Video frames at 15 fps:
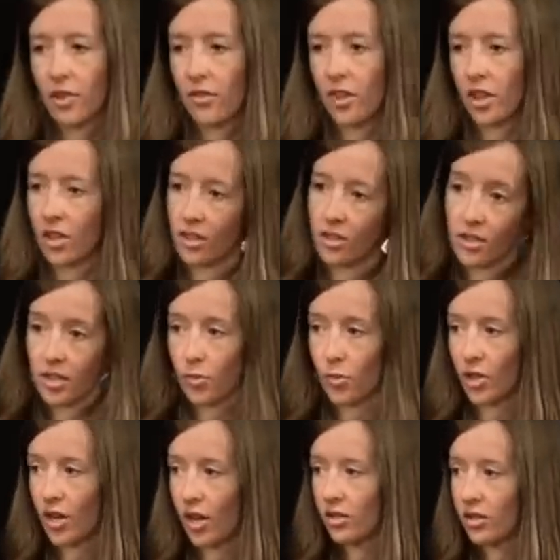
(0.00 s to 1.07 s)
everything to
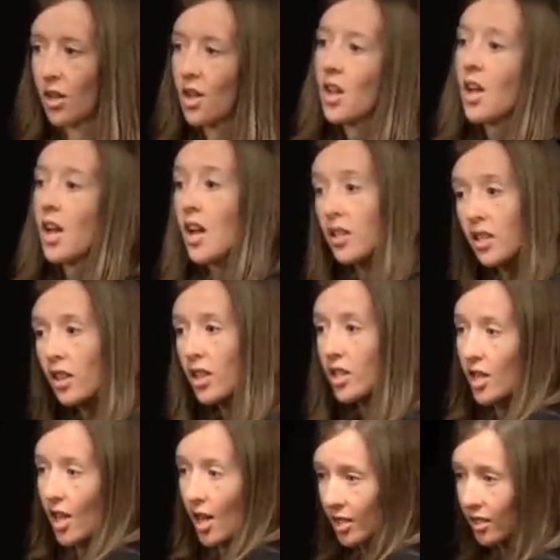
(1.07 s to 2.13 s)
somewhere else. And then at
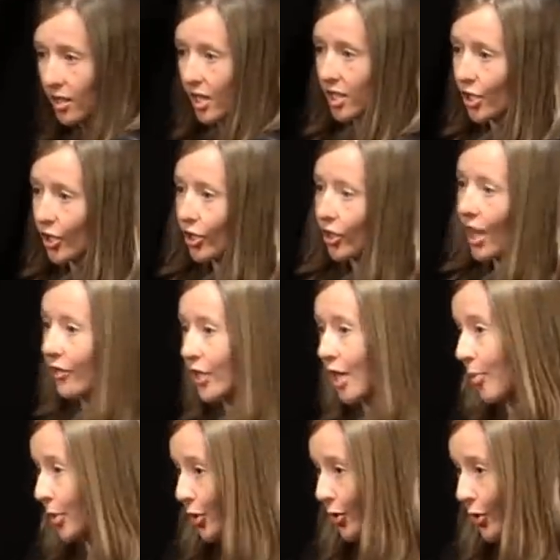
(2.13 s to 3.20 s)
the end of that year, you'll have the
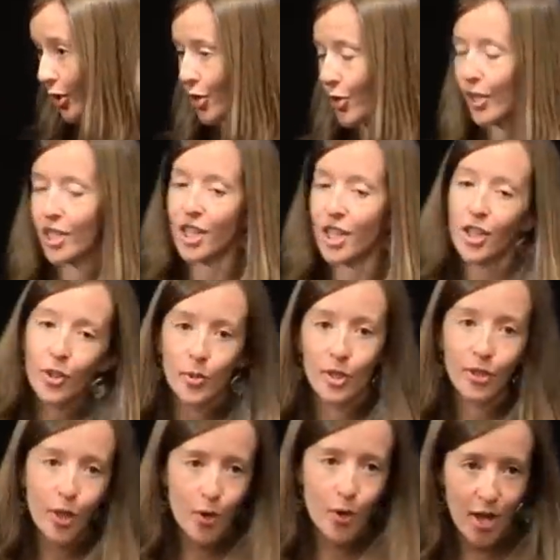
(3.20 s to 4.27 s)
opportunity. You can either
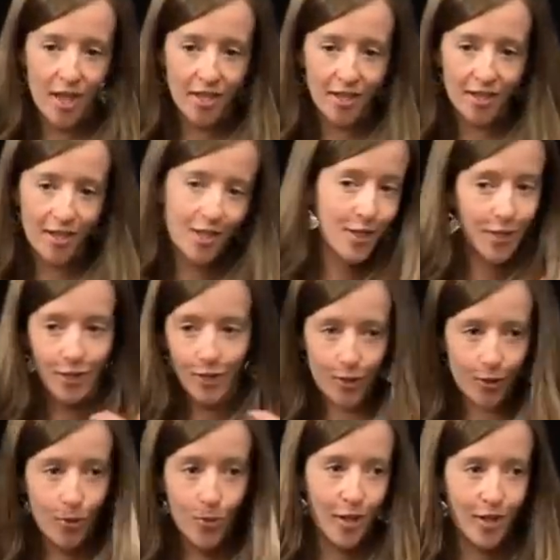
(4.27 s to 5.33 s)
relocate
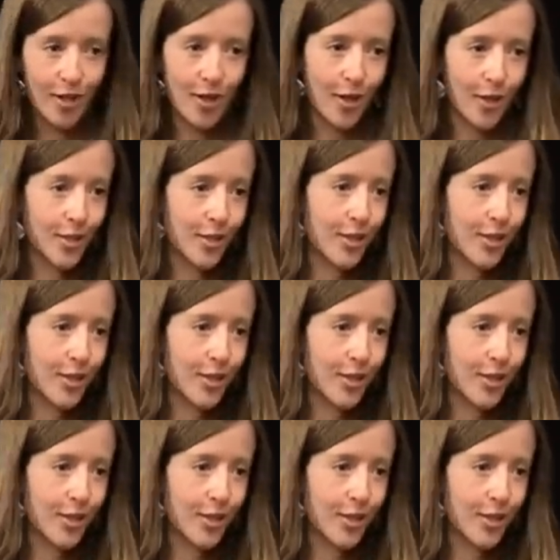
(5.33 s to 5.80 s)
to one of the other